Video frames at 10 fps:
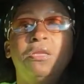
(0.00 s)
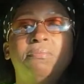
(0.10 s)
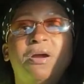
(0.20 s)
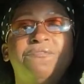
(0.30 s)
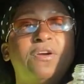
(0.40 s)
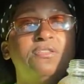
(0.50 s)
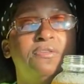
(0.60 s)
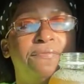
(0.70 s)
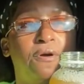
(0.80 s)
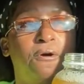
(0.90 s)
Ain't nobody.
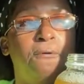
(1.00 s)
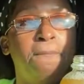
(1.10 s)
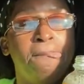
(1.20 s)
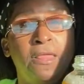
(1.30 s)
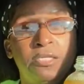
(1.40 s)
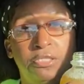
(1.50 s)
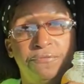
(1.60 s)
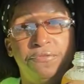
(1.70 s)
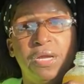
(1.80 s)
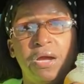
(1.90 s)
First of all,
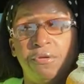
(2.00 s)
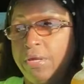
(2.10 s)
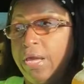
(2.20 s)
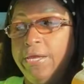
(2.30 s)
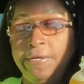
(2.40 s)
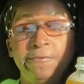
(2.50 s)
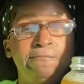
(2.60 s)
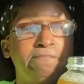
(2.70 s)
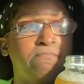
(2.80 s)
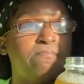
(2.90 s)
she forgot her cane.
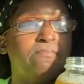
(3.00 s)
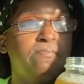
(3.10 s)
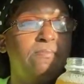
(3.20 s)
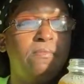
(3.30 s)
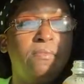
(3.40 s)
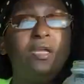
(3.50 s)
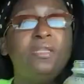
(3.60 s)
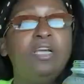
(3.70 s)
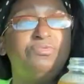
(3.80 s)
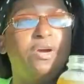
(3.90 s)

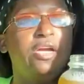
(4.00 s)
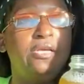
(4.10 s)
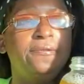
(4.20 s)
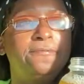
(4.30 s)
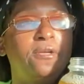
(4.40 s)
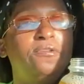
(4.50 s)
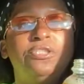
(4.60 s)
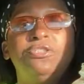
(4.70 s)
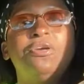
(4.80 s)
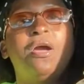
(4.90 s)
That's right. Don't
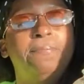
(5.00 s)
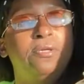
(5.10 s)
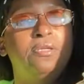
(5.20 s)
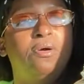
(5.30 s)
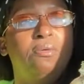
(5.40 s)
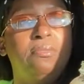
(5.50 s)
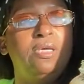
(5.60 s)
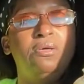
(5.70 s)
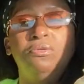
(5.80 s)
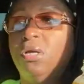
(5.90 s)
she try to put it on me.
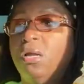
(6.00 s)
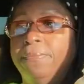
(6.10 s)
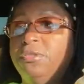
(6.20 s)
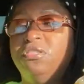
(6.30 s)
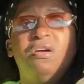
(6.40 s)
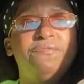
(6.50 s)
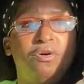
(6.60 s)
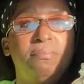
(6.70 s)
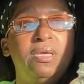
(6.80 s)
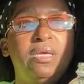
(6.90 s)
Don't try to put stuff
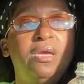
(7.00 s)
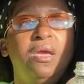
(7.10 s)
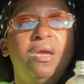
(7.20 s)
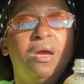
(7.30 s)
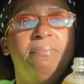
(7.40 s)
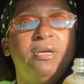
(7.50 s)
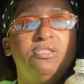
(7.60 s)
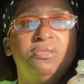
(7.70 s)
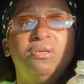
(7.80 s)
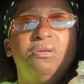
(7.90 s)
on me about
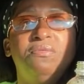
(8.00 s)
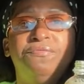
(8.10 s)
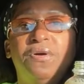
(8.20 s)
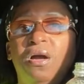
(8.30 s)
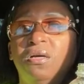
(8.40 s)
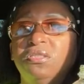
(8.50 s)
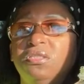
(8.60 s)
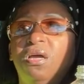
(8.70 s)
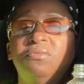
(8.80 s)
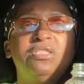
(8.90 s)
your darn
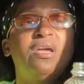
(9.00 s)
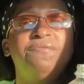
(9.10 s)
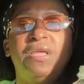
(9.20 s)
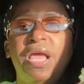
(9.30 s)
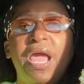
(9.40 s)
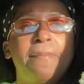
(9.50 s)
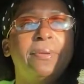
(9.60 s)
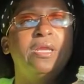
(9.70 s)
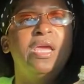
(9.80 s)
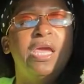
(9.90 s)
stuff that
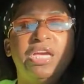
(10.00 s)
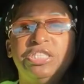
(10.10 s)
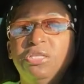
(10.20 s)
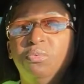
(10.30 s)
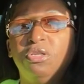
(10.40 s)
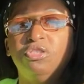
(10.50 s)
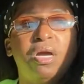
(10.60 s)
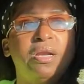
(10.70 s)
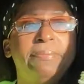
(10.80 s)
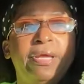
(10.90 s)
happened. And she won't try
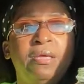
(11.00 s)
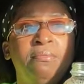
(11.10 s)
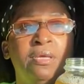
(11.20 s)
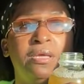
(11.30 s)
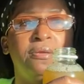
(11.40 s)
to blame me.